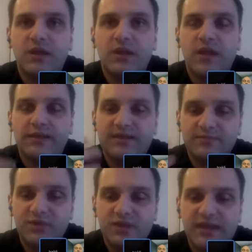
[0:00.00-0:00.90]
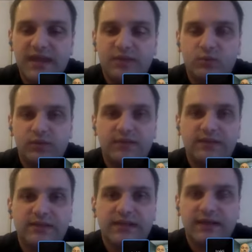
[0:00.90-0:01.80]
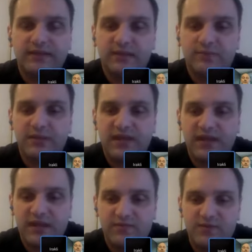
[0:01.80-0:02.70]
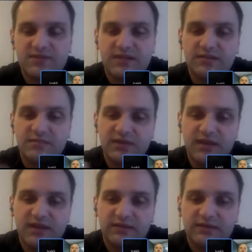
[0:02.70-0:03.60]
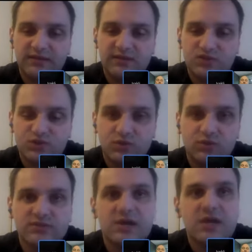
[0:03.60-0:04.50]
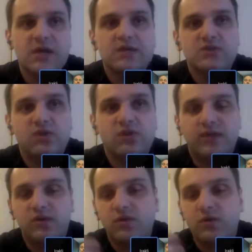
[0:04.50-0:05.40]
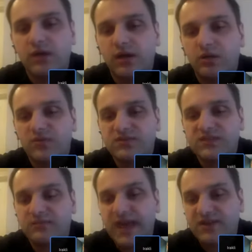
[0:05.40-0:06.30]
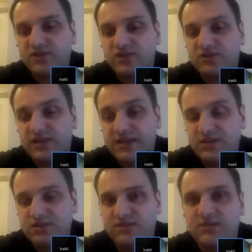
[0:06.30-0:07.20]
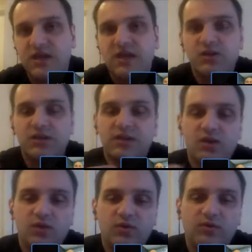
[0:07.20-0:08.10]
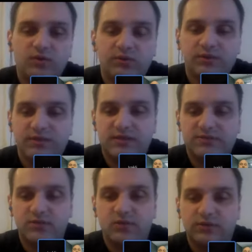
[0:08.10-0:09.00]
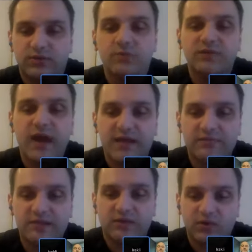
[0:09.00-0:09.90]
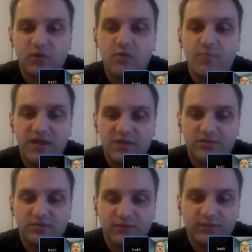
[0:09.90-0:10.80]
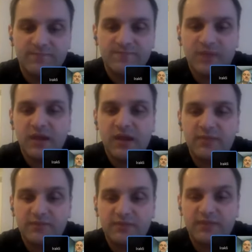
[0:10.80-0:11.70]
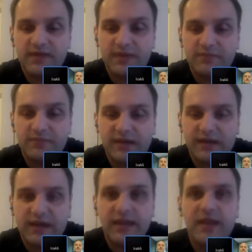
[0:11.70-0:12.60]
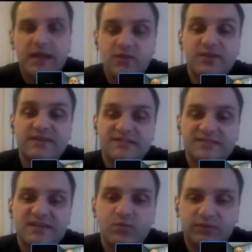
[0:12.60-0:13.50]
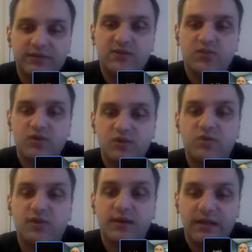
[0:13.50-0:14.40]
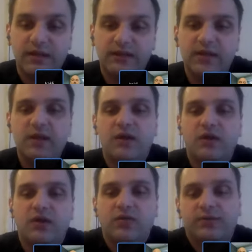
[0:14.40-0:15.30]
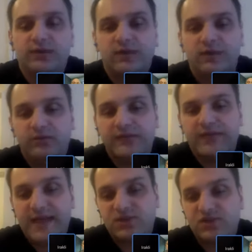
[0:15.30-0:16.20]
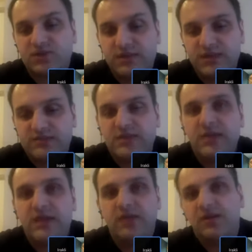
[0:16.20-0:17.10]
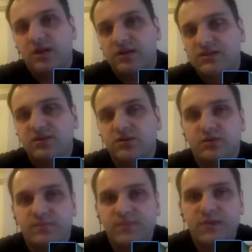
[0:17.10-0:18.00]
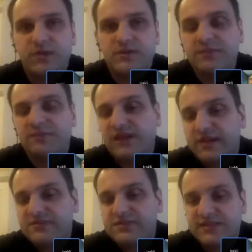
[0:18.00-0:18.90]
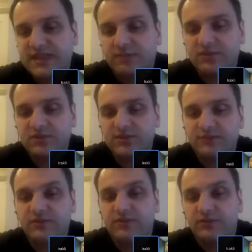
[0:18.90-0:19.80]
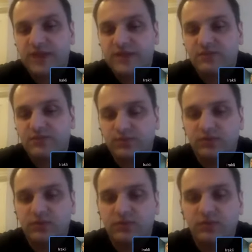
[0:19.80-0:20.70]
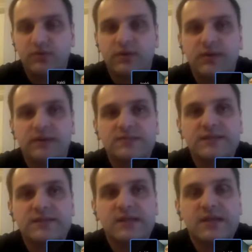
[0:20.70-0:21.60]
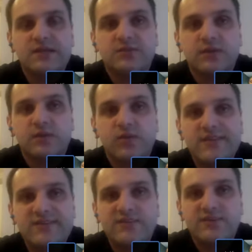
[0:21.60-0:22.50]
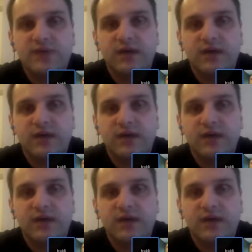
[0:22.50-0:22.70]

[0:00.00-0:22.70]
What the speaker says: and communicate with the client their behaviors. They communicate their controls. So if the URL of some action changes, you can go to so-called home document or homepage of the Hypermedia API. You can see what the new URL of that action is. You can also sometimes establish the redirects for those URLs. So there are ways to